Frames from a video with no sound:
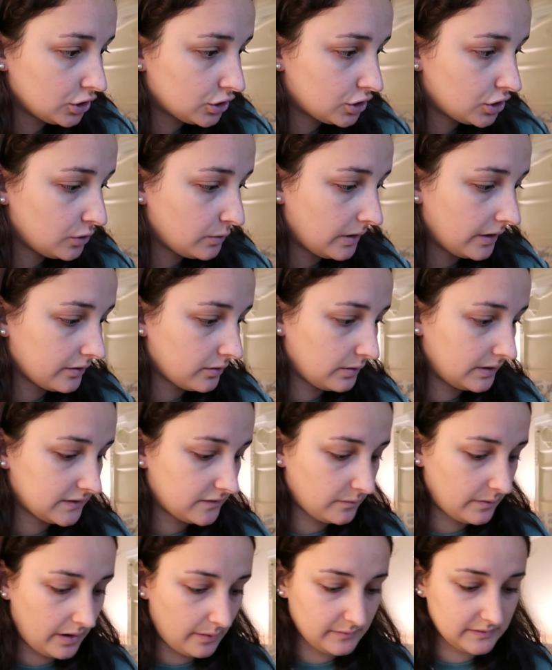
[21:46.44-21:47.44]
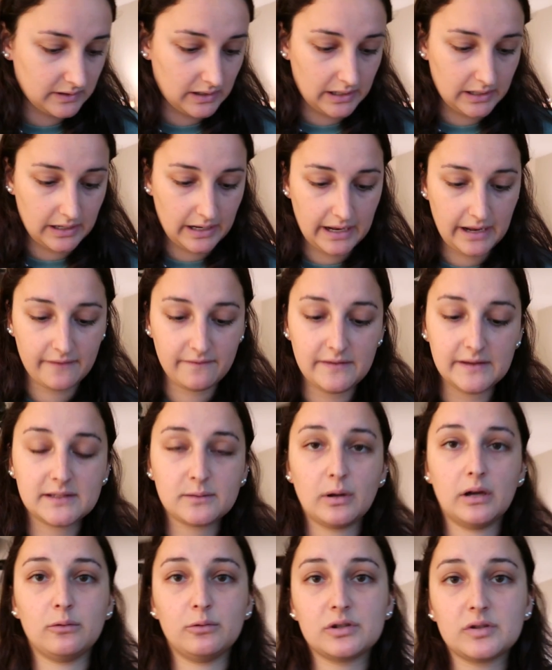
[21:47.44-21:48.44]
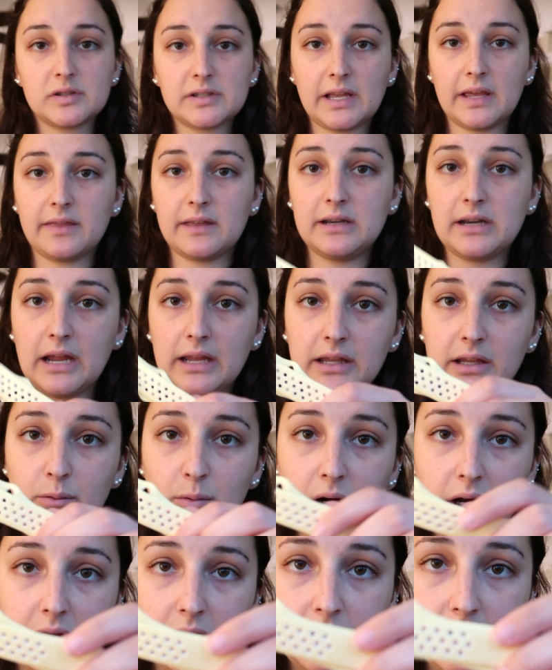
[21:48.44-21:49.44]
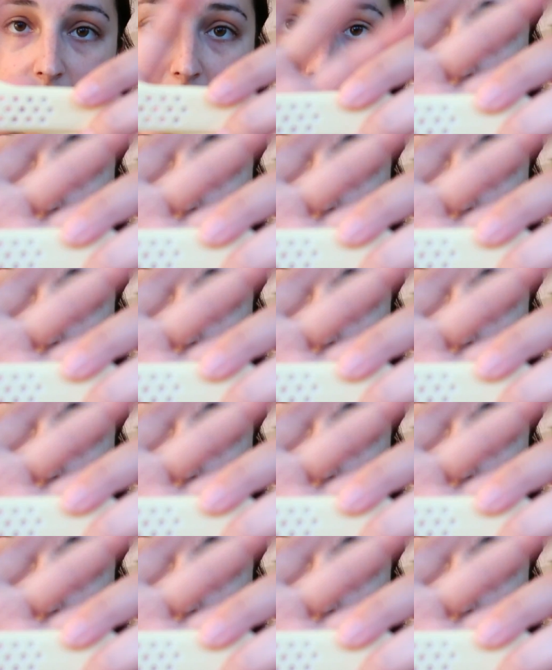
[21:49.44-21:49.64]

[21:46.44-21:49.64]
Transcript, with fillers: two other ones from Amazon. I have this one, which looks like the Nike one.